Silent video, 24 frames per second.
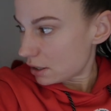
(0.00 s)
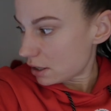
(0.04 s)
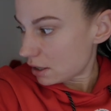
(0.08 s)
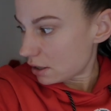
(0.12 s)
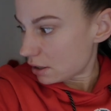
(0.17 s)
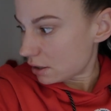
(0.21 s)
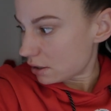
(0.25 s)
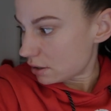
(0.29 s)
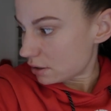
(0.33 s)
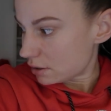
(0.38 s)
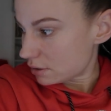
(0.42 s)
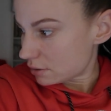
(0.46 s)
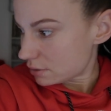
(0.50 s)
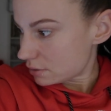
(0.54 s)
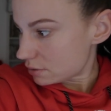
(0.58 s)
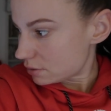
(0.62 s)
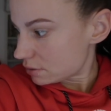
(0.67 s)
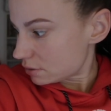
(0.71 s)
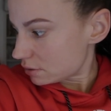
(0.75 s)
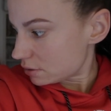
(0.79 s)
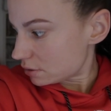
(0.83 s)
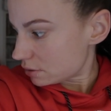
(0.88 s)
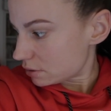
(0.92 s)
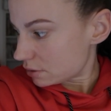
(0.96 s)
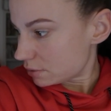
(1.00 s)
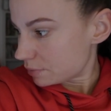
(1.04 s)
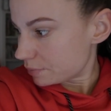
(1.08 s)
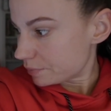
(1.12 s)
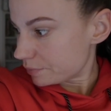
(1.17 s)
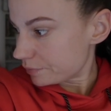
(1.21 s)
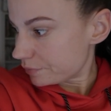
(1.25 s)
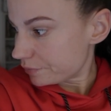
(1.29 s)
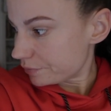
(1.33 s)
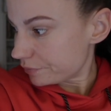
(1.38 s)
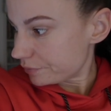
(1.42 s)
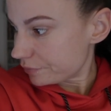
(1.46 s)

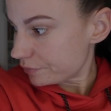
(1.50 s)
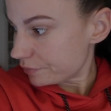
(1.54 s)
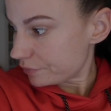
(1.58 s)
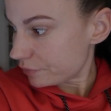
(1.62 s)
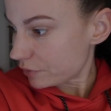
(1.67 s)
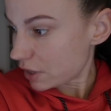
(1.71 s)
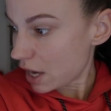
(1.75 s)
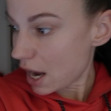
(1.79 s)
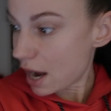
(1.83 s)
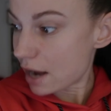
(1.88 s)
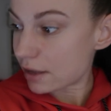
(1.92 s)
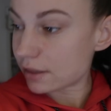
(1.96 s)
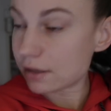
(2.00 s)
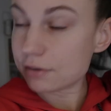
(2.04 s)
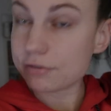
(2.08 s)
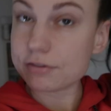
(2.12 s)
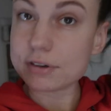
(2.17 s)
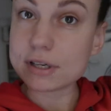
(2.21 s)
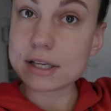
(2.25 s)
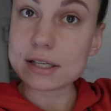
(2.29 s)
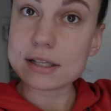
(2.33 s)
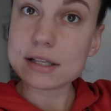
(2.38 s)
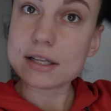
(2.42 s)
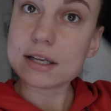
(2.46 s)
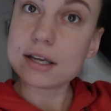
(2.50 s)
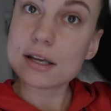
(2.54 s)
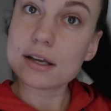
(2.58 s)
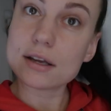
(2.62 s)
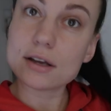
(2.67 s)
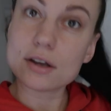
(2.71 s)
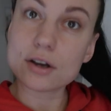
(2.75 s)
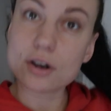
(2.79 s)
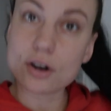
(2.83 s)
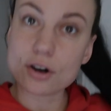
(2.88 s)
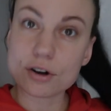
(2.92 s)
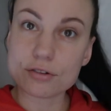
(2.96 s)
I
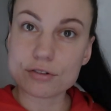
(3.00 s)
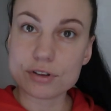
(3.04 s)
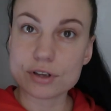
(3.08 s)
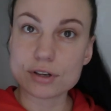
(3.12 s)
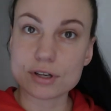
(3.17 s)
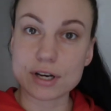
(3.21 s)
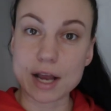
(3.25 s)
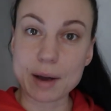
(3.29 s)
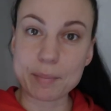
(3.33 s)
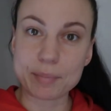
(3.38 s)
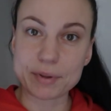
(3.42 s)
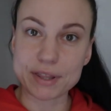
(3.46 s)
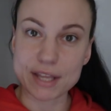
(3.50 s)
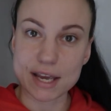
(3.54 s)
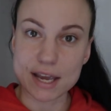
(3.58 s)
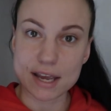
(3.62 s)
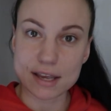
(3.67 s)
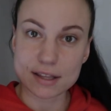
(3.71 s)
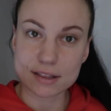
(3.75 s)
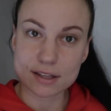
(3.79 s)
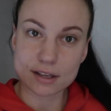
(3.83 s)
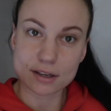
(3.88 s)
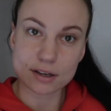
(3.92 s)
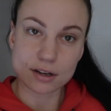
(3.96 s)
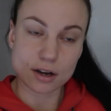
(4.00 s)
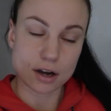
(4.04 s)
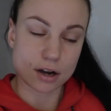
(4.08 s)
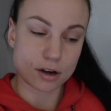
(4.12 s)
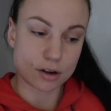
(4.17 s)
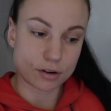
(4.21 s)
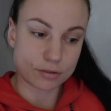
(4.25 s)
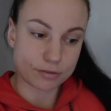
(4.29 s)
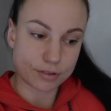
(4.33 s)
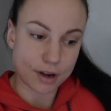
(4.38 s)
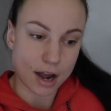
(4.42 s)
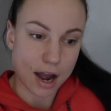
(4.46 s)
definitely owe you an update
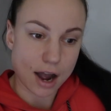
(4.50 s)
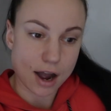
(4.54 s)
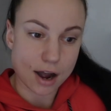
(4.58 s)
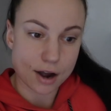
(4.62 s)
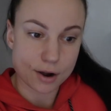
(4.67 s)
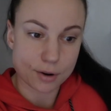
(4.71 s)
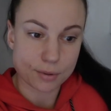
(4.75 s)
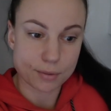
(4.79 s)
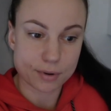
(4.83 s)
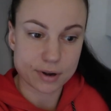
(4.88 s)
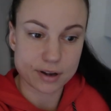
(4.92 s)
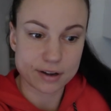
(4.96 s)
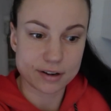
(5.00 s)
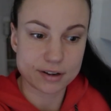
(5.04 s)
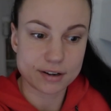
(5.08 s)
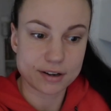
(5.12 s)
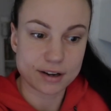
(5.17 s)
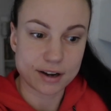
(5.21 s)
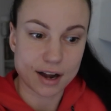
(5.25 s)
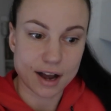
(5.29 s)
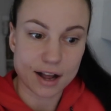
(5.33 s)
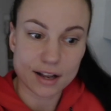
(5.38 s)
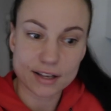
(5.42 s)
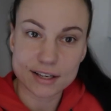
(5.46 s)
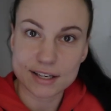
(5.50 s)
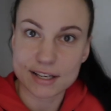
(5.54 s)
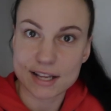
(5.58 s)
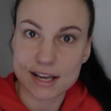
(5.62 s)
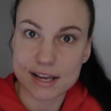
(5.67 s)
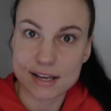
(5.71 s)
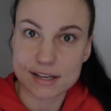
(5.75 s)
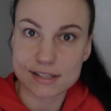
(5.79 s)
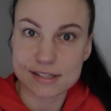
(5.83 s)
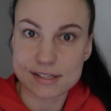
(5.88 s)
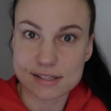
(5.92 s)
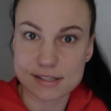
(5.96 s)
of how
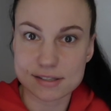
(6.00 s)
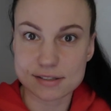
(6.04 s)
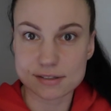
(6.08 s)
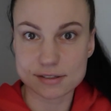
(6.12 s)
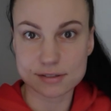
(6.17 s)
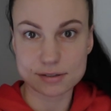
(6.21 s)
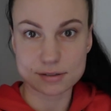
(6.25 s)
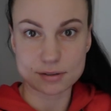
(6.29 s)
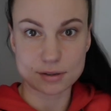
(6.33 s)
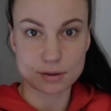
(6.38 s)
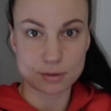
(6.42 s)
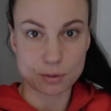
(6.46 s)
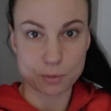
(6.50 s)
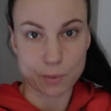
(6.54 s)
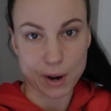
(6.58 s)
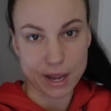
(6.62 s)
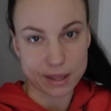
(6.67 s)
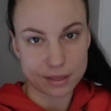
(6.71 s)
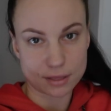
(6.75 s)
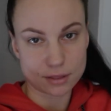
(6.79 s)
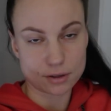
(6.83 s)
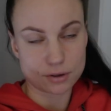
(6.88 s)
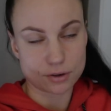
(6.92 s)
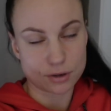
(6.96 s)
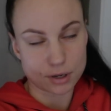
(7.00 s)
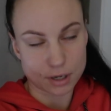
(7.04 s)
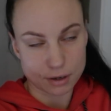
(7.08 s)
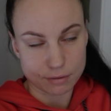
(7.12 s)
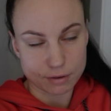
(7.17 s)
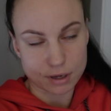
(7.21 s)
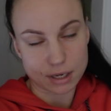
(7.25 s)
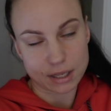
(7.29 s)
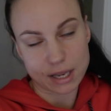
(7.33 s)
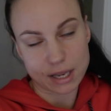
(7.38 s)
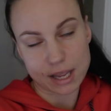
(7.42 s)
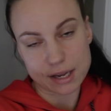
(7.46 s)
holidays went, or
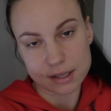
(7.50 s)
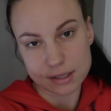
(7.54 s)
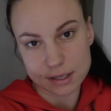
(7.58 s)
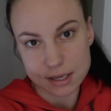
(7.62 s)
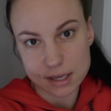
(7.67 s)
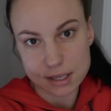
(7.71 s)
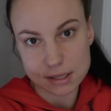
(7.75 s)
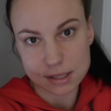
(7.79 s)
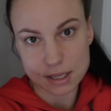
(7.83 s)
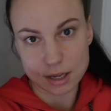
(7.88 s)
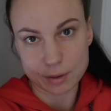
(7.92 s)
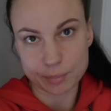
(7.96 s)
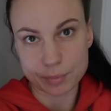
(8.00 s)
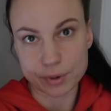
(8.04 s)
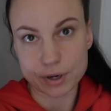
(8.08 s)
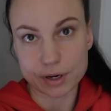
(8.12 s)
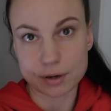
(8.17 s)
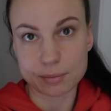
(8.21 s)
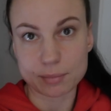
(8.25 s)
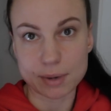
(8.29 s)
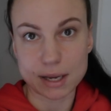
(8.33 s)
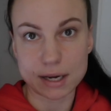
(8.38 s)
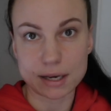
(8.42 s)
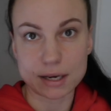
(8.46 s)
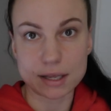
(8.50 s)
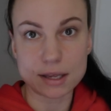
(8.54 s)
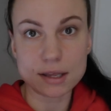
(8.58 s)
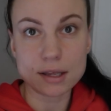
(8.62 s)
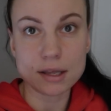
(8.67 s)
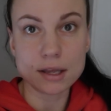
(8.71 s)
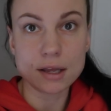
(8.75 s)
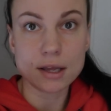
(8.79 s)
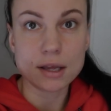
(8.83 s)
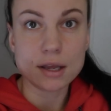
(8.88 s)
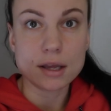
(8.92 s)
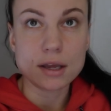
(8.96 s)
even like the eating part mainly.
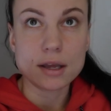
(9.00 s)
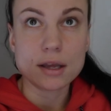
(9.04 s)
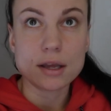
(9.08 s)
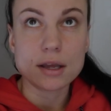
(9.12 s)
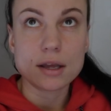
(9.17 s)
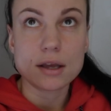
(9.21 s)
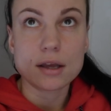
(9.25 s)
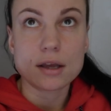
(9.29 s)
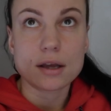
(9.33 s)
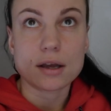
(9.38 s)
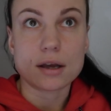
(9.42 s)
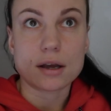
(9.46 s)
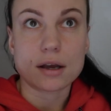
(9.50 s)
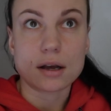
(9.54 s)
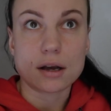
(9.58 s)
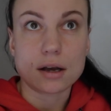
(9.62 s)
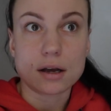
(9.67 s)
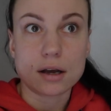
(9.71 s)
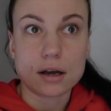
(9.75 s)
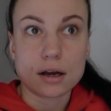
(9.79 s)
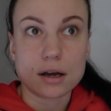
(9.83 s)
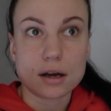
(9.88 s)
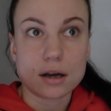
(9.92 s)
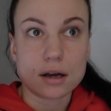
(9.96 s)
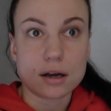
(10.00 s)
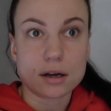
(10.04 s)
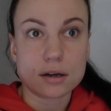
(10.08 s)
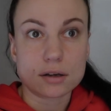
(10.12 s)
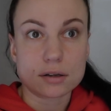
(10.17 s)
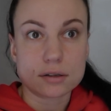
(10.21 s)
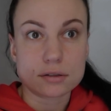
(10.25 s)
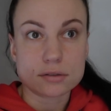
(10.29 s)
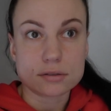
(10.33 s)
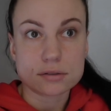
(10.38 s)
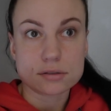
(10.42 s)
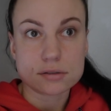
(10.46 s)

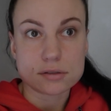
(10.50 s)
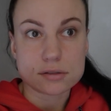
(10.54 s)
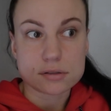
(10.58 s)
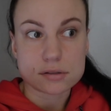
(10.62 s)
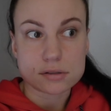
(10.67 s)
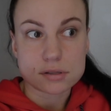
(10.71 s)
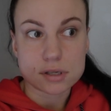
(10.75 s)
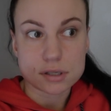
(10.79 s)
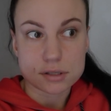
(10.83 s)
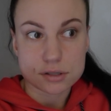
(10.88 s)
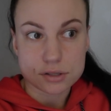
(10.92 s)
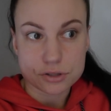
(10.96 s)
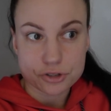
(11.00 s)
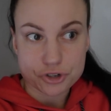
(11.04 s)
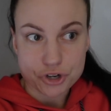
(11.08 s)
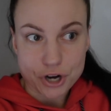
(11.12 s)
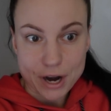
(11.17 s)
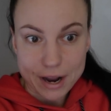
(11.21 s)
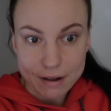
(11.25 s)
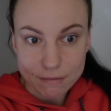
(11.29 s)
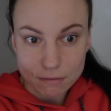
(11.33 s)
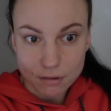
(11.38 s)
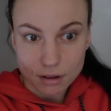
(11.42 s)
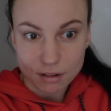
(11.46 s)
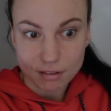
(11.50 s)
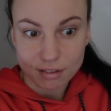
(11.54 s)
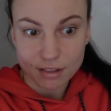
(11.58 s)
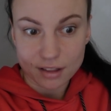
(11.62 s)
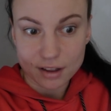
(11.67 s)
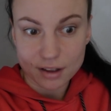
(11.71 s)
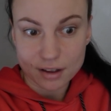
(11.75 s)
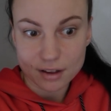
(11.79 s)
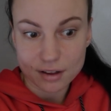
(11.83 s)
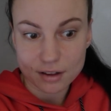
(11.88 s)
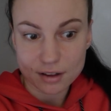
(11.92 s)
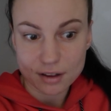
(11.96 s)
The travel
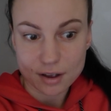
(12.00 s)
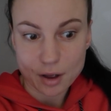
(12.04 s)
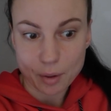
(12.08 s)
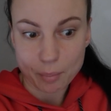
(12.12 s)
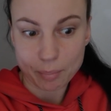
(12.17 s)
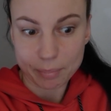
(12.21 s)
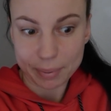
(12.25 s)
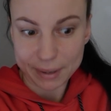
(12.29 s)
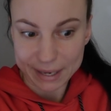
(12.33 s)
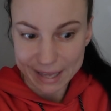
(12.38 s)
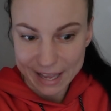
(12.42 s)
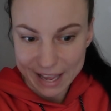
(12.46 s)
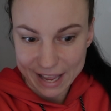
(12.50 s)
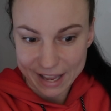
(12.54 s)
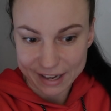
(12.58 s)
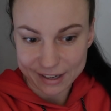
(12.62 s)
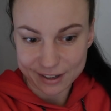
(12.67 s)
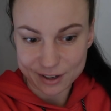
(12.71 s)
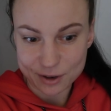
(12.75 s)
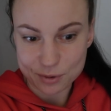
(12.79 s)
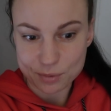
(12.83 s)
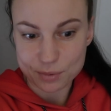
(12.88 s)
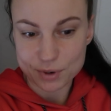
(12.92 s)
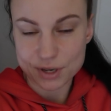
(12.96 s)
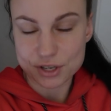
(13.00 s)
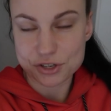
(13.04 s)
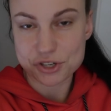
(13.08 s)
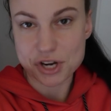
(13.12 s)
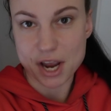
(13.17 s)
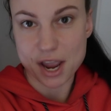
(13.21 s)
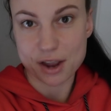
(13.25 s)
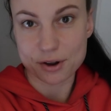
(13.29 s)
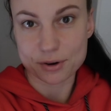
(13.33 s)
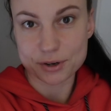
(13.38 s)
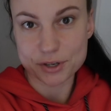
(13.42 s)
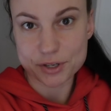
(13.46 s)
plan, which
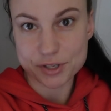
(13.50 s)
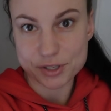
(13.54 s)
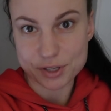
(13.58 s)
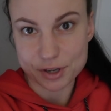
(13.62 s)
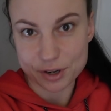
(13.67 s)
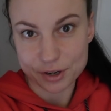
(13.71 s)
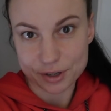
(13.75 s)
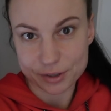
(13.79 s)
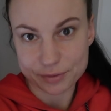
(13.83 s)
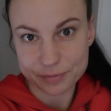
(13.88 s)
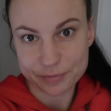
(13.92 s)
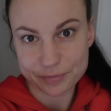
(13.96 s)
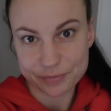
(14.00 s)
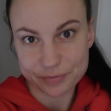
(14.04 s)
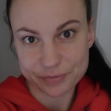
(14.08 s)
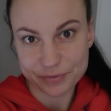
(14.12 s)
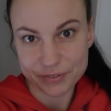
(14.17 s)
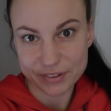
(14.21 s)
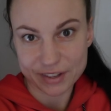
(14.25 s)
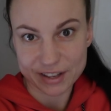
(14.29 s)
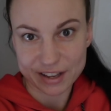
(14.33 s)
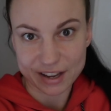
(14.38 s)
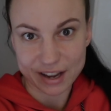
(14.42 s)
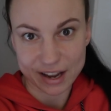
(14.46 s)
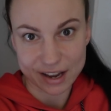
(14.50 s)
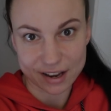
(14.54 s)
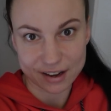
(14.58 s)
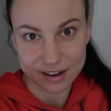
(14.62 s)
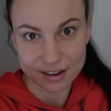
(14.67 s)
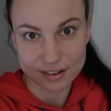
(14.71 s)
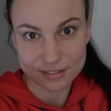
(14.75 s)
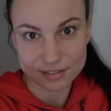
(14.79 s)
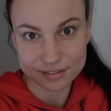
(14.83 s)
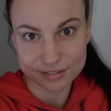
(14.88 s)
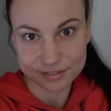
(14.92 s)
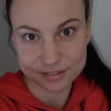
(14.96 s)
I also kind
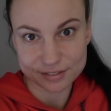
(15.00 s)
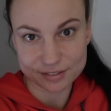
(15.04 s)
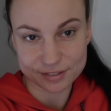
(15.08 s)
of